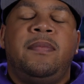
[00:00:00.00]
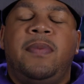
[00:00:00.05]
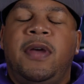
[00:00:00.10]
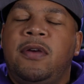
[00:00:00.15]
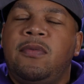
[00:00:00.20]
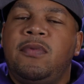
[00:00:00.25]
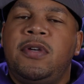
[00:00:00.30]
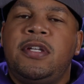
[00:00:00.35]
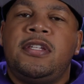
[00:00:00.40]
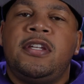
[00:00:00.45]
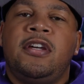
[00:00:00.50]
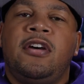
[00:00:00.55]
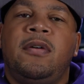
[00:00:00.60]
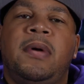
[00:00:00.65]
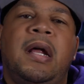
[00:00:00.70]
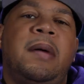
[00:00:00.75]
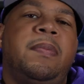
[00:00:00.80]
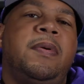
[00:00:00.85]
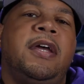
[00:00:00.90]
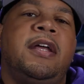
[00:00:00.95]
pay retail,
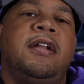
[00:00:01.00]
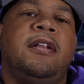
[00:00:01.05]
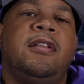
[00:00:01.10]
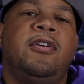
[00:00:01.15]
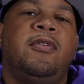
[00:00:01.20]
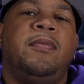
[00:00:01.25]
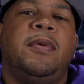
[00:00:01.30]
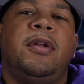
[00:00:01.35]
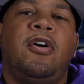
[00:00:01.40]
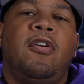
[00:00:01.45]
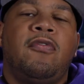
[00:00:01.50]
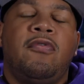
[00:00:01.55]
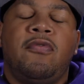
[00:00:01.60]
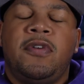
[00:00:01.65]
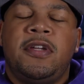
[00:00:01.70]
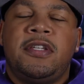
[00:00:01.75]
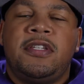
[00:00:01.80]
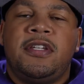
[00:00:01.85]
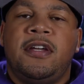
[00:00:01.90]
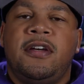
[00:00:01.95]
but I paid a little bit over
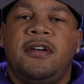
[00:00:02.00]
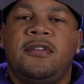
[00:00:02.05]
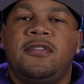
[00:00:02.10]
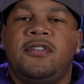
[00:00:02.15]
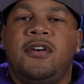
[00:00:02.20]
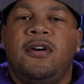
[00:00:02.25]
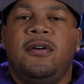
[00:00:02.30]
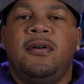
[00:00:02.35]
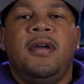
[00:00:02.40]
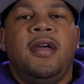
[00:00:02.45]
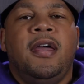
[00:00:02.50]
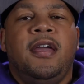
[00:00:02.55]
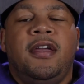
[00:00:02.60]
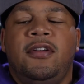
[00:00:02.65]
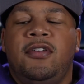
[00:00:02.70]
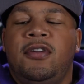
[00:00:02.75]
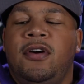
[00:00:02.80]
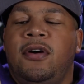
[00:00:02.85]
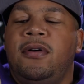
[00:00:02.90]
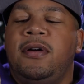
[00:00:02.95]
retail. So
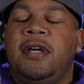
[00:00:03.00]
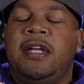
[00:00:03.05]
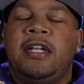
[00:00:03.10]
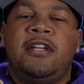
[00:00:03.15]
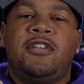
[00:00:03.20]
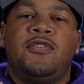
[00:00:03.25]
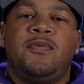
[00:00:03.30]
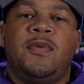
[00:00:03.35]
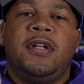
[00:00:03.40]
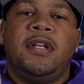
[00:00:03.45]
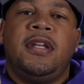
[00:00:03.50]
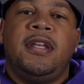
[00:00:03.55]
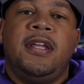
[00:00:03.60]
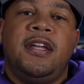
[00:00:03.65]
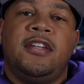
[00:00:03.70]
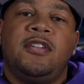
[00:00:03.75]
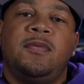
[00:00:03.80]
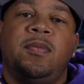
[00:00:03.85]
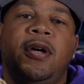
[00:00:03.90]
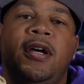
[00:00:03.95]
it is what it
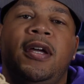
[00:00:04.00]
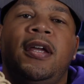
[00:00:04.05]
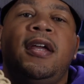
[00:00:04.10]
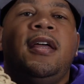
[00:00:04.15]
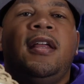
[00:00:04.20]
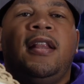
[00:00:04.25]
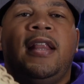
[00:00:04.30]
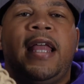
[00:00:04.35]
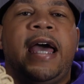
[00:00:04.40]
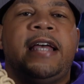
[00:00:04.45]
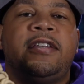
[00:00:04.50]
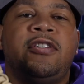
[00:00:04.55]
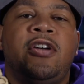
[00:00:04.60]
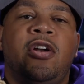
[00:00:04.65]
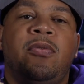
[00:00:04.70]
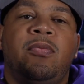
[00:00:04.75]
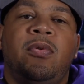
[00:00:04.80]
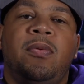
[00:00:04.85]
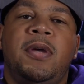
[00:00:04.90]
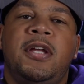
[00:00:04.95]
is. But last
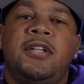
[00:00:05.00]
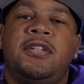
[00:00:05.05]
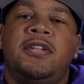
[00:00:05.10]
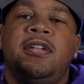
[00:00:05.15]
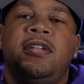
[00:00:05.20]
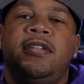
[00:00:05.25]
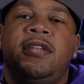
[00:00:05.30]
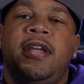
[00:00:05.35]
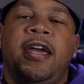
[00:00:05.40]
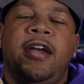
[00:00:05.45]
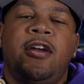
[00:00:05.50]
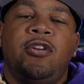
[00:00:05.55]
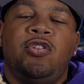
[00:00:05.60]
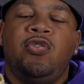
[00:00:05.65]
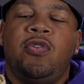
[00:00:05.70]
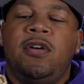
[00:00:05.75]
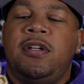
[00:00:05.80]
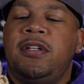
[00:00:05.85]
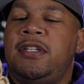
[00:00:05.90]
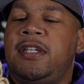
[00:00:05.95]
honorable mention is the Air
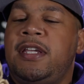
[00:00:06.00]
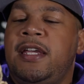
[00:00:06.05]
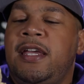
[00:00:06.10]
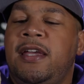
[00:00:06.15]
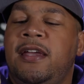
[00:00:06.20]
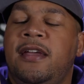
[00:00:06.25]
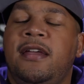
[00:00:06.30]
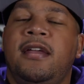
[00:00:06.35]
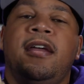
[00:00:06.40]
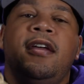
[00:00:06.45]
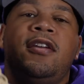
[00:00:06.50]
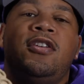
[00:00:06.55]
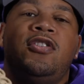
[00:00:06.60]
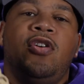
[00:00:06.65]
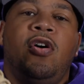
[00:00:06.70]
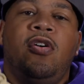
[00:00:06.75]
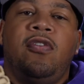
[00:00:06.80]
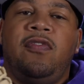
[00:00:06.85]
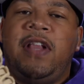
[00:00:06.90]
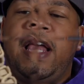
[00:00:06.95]
Jordan 10
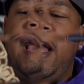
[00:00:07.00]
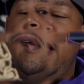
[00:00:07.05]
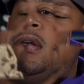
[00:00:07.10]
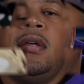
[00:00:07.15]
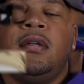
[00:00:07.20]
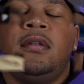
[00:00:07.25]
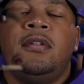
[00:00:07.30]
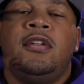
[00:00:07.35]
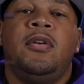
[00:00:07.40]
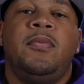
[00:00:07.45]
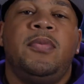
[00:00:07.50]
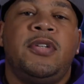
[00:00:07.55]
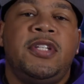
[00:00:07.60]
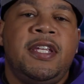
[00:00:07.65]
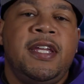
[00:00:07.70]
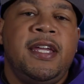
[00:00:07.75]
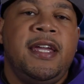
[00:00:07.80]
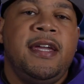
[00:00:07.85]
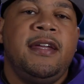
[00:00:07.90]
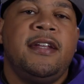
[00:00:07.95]
Soulfly Edition. Number
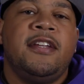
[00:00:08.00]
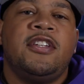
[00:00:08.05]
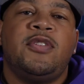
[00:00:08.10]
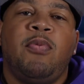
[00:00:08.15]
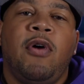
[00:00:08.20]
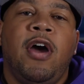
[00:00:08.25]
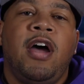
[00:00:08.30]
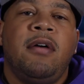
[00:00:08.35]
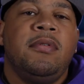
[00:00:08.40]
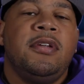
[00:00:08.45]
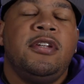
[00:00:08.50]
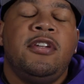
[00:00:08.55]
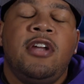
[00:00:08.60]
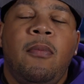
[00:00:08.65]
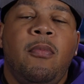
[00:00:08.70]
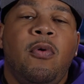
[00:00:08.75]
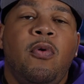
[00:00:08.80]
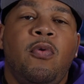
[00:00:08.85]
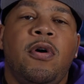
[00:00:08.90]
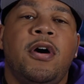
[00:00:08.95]
10 is probably
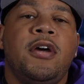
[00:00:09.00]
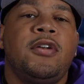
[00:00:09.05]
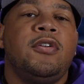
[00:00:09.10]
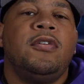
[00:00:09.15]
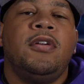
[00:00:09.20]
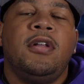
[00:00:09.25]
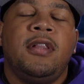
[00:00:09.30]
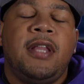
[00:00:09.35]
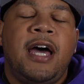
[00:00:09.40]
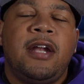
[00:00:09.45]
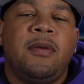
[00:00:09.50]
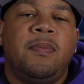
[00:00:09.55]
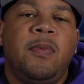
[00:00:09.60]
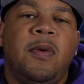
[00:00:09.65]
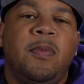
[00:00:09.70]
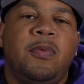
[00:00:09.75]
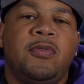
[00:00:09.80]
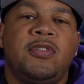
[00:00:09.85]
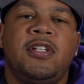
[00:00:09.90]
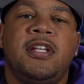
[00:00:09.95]
number 1 on a lot of
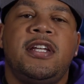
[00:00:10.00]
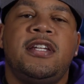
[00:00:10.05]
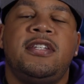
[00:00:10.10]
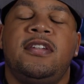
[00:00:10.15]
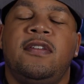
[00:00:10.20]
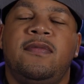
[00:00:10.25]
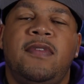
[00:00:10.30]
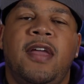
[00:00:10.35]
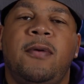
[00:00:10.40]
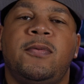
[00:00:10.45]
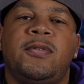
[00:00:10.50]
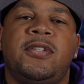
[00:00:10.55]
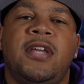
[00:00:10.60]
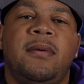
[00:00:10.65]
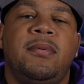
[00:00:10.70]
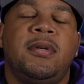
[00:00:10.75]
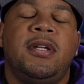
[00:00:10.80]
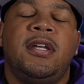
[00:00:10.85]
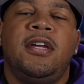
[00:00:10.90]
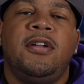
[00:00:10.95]
people's list if they was
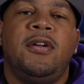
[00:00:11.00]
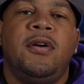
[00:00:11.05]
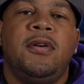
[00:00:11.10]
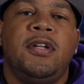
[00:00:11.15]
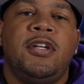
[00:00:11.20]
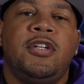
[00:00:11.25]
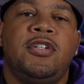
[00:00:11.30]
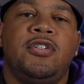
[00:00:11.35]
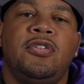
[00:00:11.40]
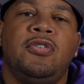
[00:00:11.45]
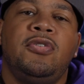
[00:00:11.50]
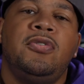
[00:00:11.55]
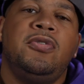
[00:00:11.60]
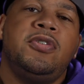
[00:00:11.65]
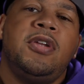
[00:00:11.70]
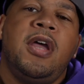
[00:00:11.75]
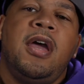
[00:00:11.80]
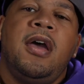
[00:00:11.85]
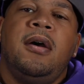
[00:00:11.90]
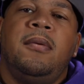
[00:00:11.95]
able to hit on these
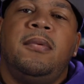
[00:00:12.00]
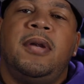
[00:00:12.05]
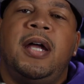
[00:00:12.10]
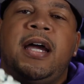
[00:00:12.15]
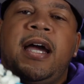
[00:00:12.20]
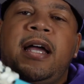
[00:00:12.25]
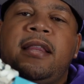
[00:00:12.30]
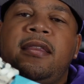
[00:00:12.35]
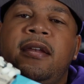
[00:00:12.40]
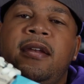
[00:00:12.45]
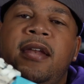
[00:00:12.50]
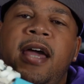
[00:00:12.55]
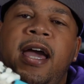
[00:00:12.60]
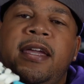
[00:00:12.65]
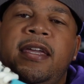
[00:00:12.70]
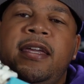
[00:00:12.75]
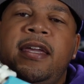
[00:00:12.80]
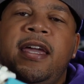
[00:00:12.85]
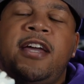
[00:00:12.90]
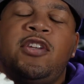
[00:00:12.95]
shoes. But I got the
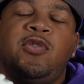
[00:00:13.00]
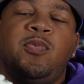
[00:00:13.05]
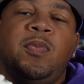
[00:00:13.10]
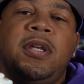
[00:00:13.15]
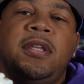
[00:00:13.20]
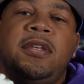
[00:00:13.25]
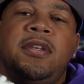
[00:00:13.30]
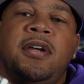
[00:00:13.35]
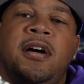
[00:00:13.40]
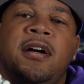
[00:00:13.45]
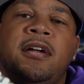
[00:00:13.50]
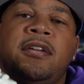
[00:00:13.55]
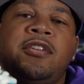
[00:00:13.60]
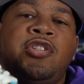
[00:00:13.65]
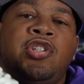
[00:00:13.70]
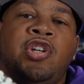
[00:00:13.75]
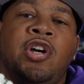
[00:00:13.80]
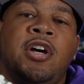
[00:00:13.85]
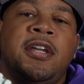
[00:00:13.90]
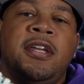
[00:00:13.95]
Nike SB Dunk
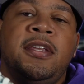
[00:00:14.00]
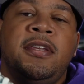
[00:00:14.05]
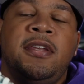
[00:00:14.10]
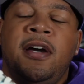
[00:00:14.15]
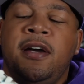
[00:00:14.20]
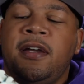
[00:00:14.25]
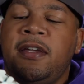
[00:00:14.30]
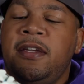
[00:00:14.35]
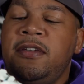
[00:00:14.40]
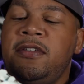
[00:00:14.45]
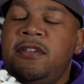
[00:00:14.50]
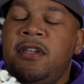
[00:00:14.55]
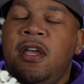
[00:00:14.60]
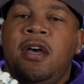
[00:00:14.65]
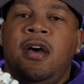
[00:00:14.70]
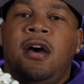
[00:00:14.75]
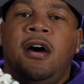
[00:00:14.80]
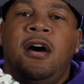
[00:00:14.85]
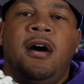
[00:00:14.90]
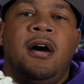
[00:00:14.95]
Chunky Dunkies.
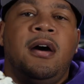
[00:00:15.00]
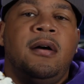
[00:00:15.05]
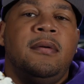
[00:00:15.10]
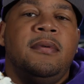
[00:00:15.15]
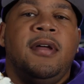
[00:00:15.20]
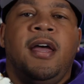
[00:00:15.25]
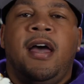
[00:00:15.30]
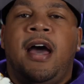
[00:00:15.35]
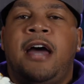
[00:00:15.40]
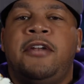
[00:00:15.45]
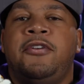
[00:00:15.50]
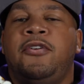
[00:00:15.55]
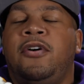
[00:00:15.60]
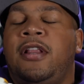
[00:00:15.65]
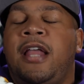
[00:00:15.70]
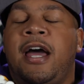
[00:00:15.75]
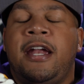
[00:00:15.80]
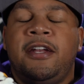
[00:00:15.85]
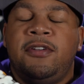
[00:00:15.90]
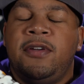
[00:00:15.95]
I know a
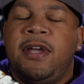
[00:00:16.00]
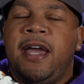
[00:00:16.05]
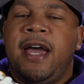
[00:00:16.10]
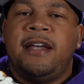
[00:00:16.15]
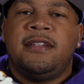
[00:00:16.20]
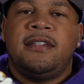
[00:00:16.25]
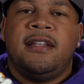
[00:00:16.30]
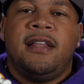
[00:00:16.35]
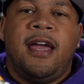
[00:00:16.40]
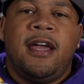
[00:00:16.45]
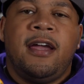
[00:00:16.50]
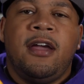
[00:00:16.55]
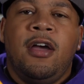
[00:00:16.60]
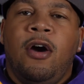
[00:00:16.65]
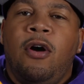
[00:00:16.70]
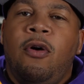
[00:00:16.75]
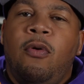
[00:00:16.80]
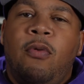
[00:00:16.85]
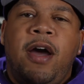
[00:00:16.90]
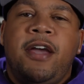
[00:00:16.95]
lot of you guys are like,
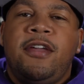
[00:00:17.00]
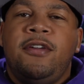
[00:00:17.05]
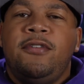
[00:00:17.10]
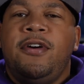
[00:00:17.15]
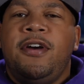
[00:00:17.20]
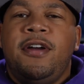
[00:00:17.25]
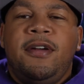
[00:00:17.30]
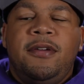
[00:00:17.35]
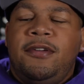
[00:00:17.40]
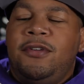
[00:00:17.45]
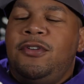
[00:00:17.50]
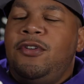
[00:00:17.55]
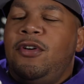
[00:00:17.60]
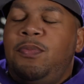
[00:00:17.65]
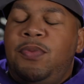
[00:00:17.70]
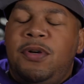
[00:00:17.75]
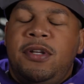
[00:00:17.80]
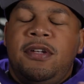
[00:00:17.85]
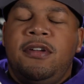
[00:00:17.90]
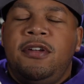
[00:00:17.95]
why you aren't
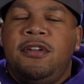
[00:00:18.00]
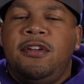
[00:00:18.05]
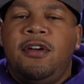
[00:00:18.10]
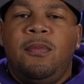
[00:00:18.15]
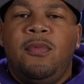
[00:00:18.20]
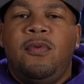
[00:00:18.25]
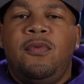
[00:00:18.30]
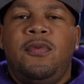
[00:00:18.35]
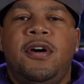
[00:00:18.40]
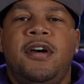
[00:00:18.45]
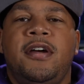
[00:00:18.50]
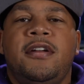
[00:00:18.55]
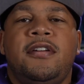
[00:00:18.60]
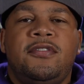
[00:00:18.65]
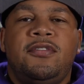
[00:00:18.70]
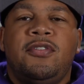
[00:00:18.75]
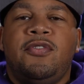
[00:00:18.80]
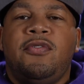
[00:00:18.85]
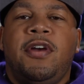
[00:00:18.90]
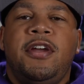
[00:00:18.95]
putting it in number 1?
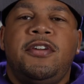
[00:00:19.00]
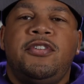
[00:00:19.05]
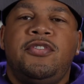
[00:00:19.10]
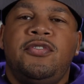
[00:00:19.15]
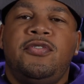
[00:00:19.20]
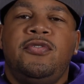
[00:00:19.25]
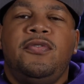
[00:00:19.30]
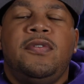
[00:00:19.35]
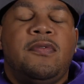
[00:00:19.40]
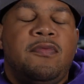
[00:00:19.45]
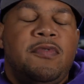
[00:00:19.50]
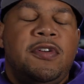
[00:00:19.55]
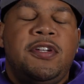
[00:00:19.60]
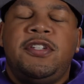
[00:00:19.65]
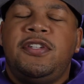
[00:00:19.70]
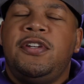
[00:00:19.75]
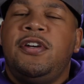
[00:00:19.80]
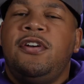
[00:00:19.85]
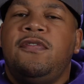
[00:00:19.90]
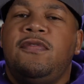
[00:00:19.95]
It's a great shoe. It
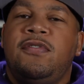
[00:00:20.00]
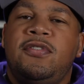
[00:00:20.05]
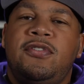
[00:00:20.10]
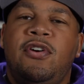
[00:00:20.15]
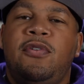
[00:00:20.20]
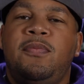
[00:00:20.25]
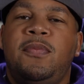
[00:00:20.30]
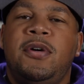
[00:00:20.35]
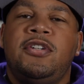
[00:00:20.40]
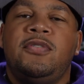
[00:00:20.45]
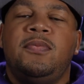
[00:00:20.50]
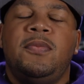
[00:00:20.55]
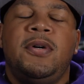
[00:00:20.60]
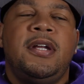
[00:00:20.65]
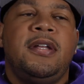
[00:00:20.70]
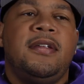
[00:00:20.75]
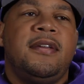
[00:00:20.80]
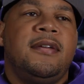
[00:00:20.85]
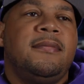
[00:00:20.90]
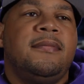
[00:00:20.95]
resells for so much
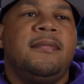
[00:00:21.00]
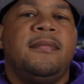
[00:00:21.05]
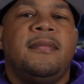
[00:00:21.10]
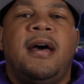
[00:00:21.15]
money.